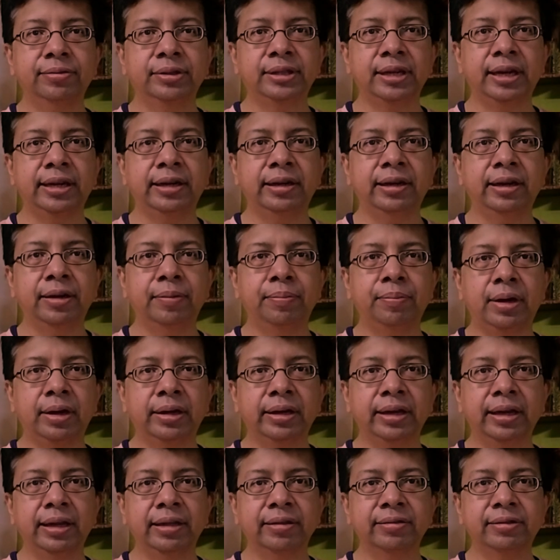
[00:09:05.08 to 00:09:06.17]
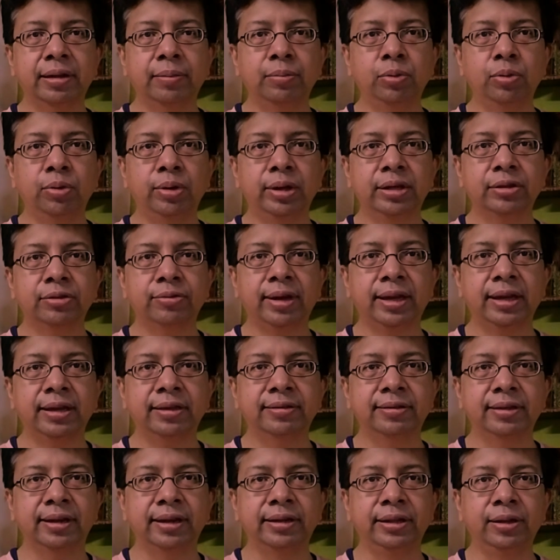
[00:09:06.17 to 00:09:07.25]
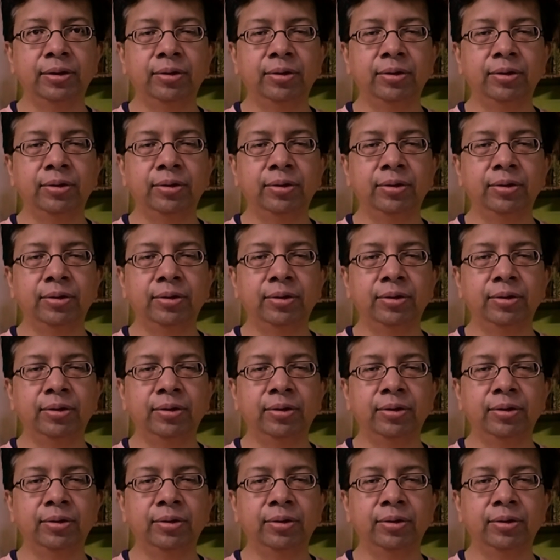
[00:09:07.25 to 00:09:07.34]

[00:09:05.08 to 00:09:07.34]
which I ended up marking as WXYZ.